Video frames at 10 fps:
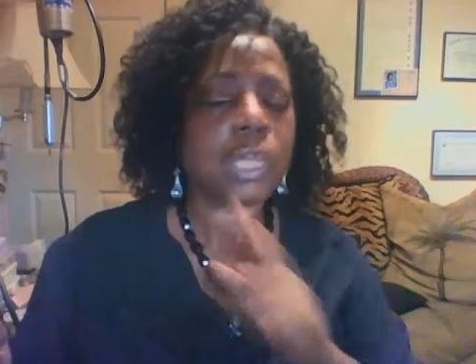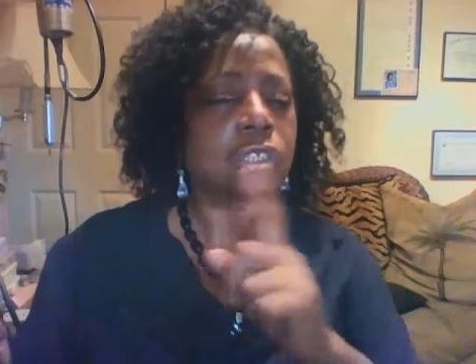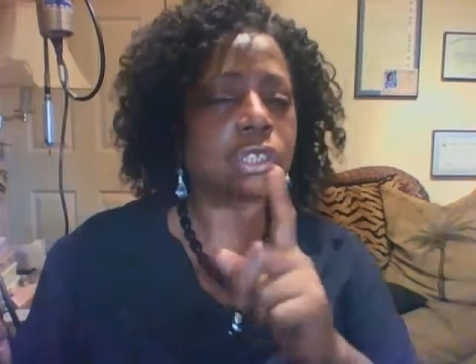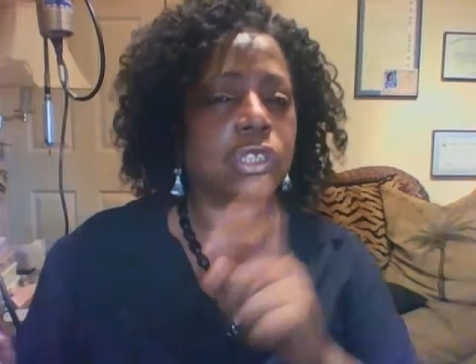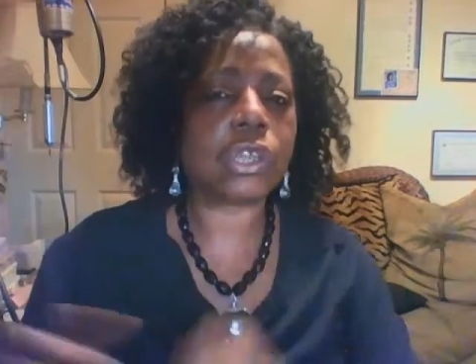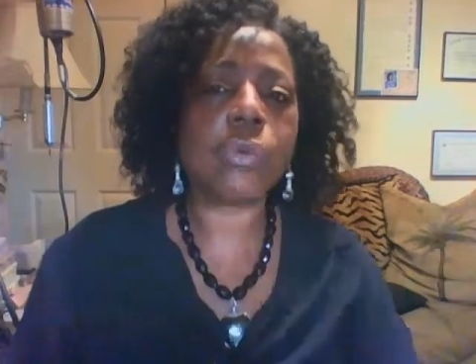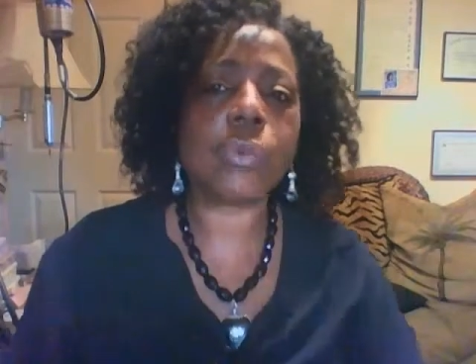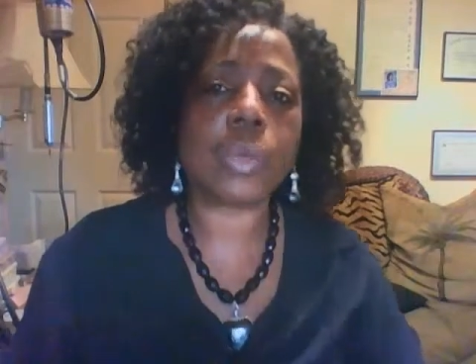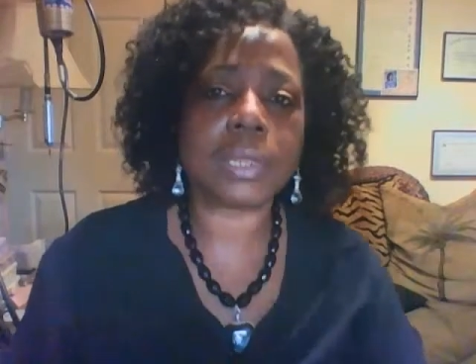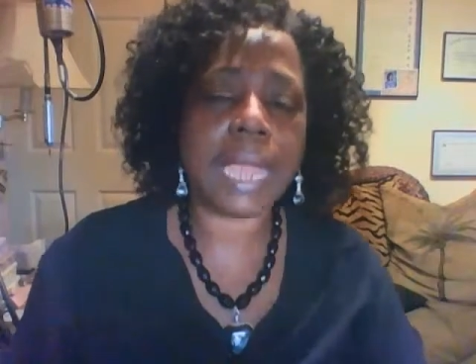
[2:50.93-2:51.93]
So you don't
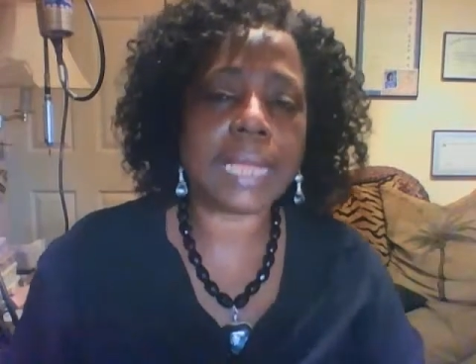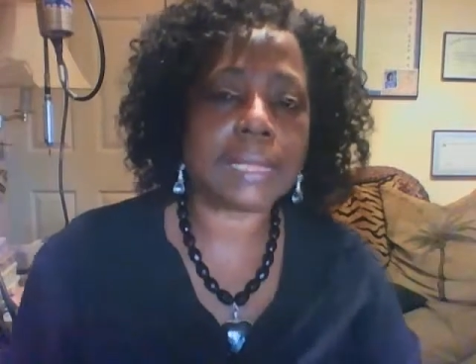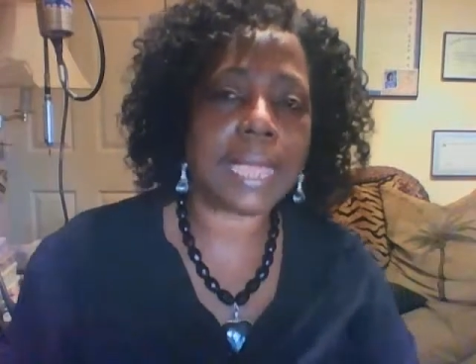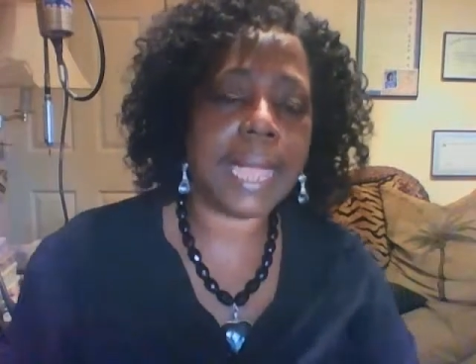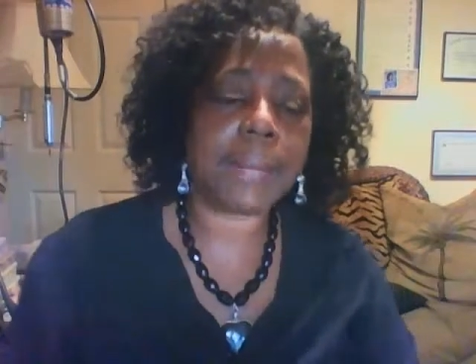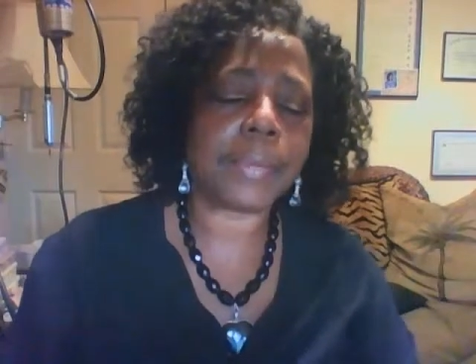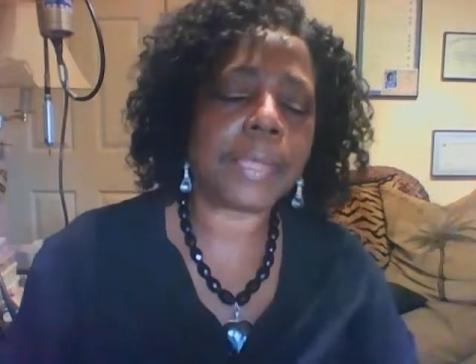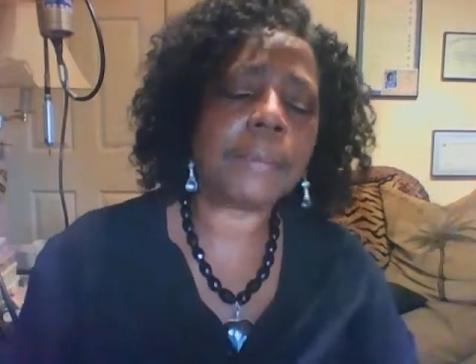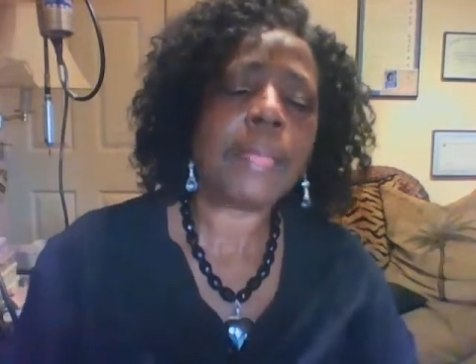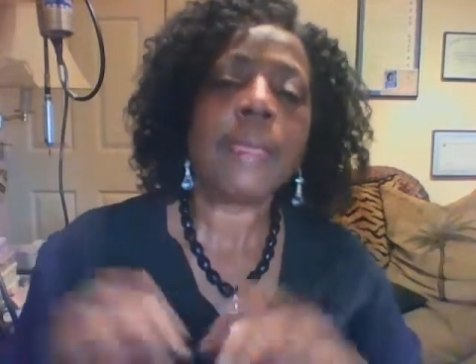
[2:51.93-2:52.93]
want that to happen.